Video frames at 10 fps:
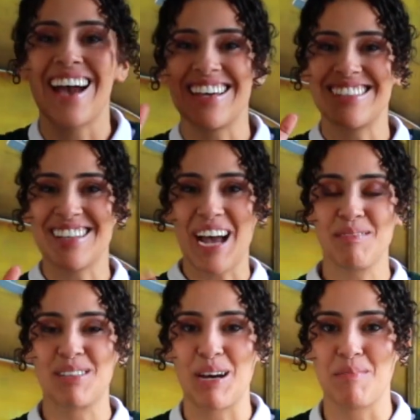guys,
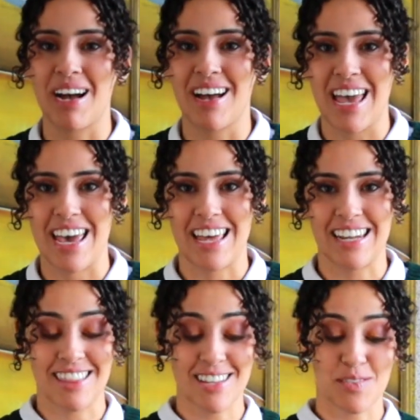I'm Selma, and
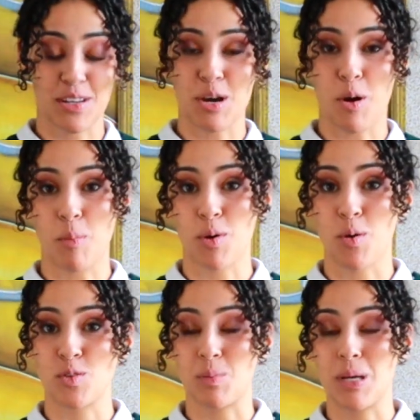in this video I'm
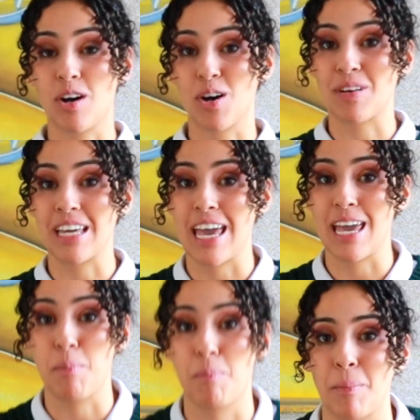going to be carving
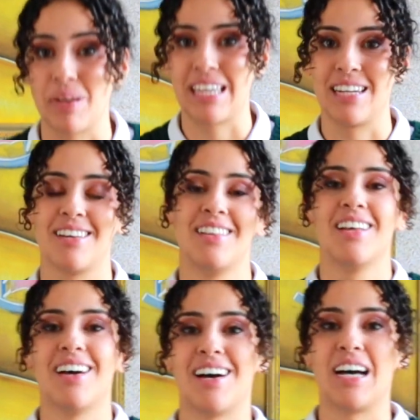a pumpkin.
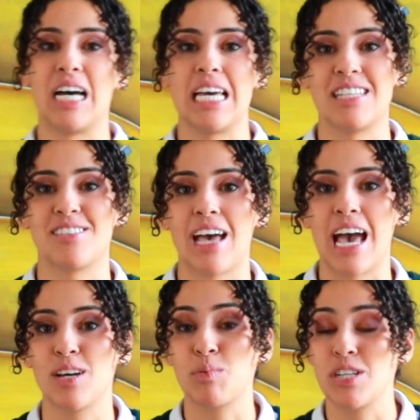It's a
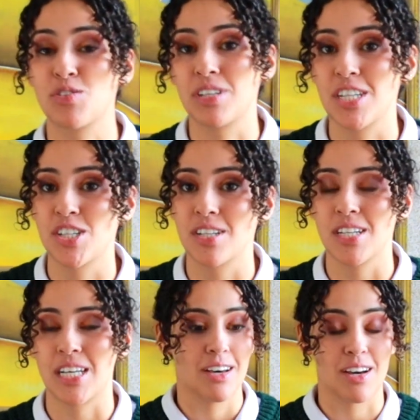Halloween
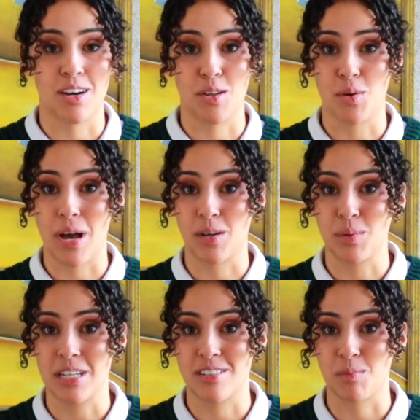tradition, although
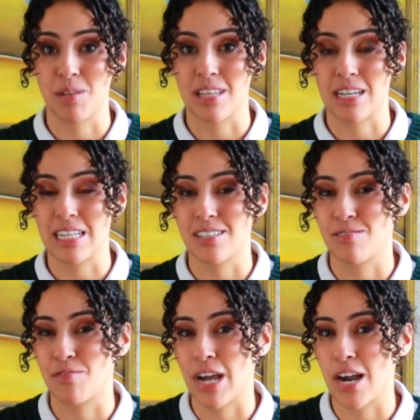Halloween is something that
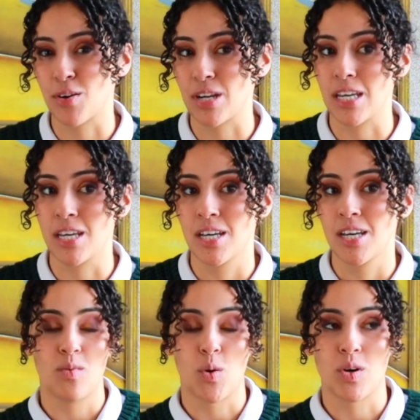isn't very,
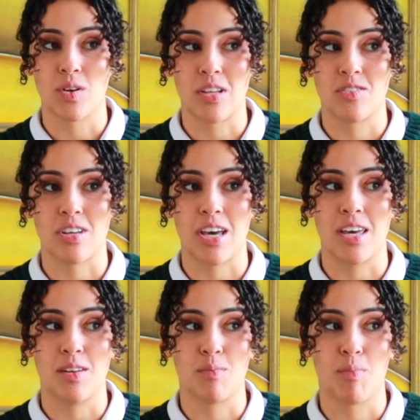or let's
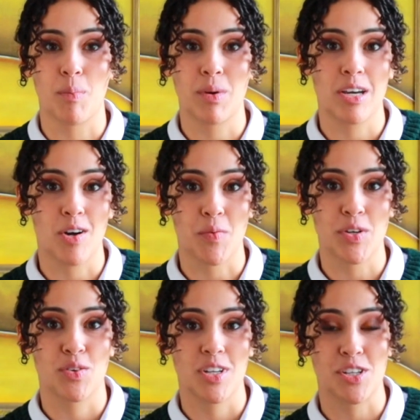say the pumpkin carving
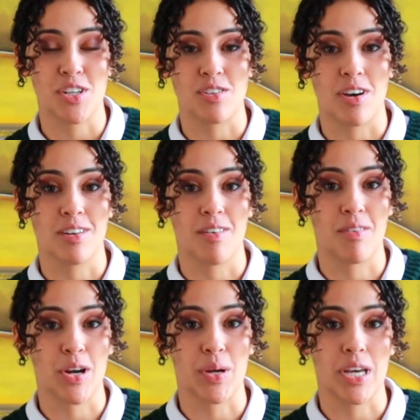tradition is not a
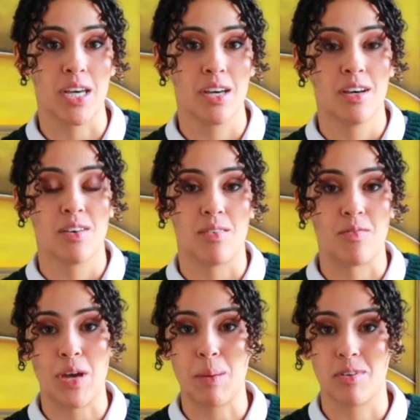very
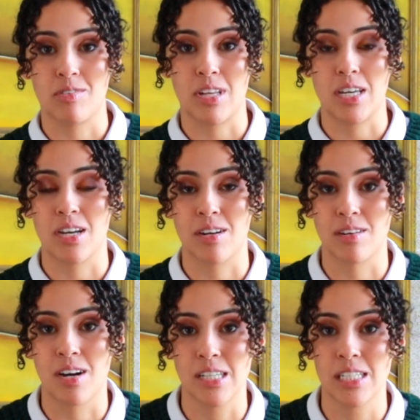famous thing here in
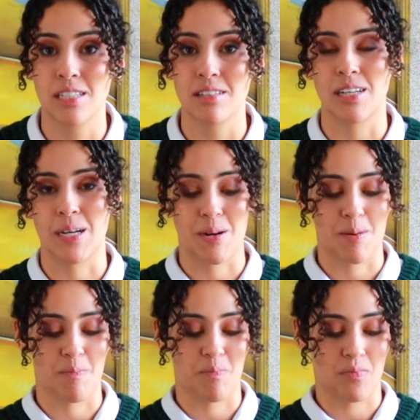Holland.
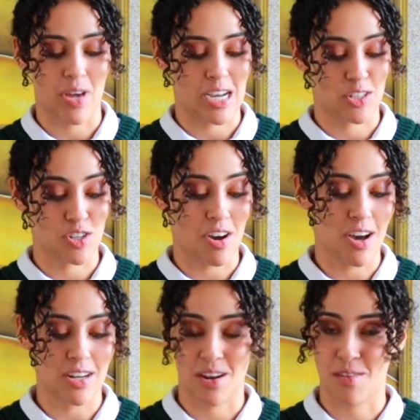I saw
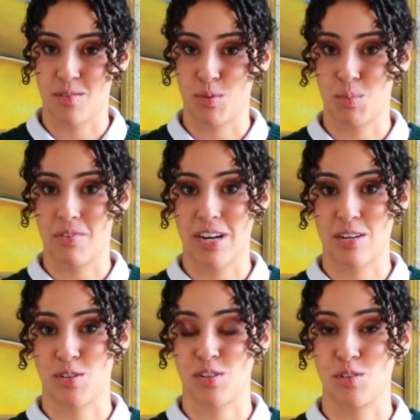it and I thought it would be very
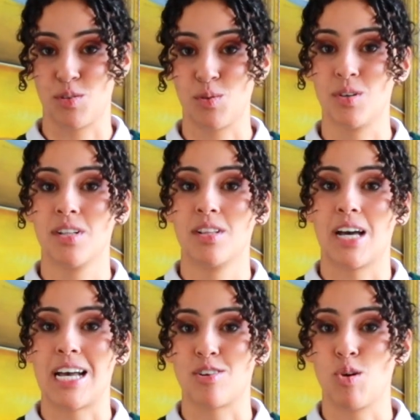interesting to do
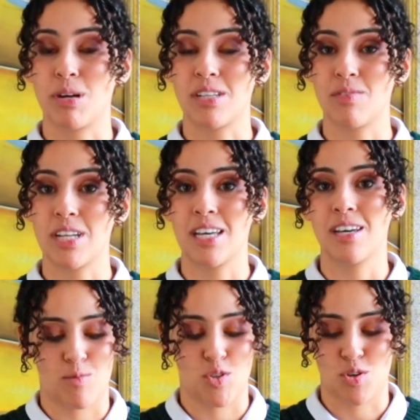as home
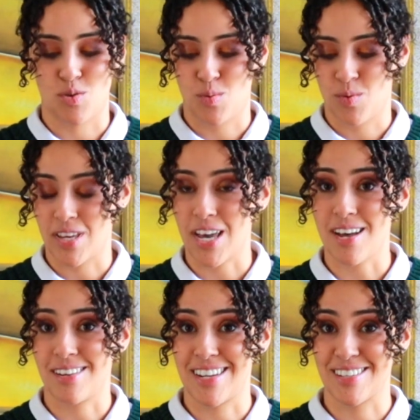activity. So
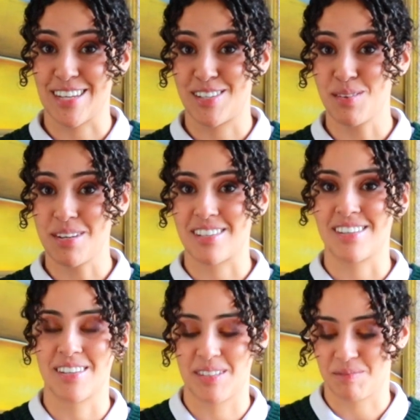yeah, let's get to it.
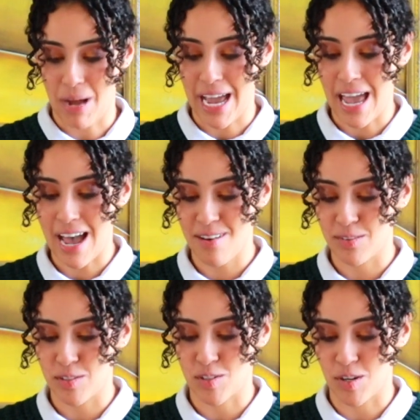I
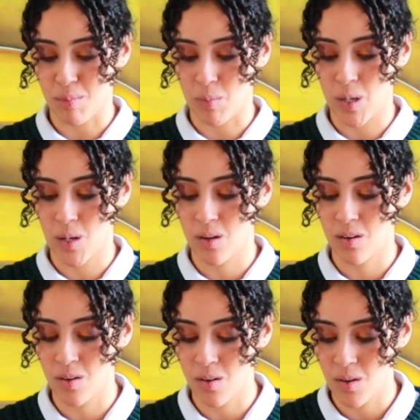have some
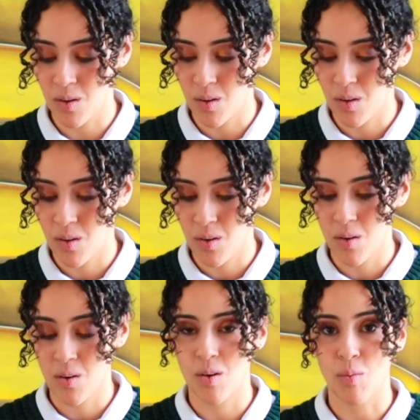
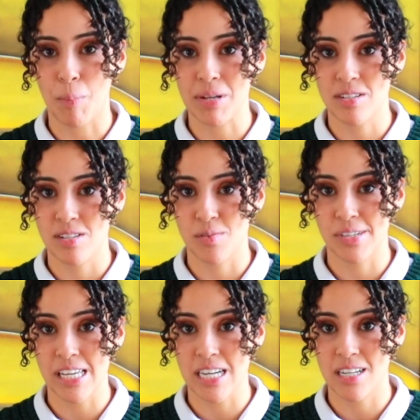weapons over
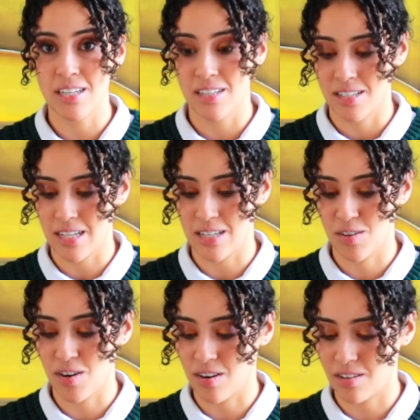here that
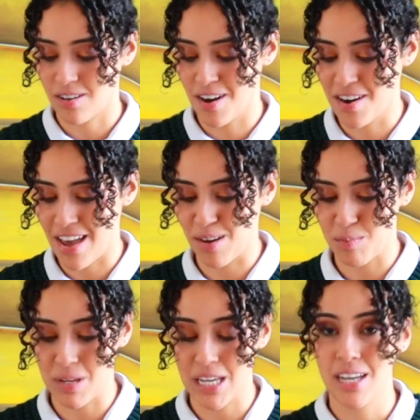are gonna
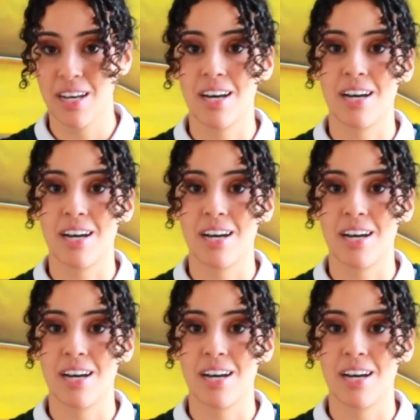help me.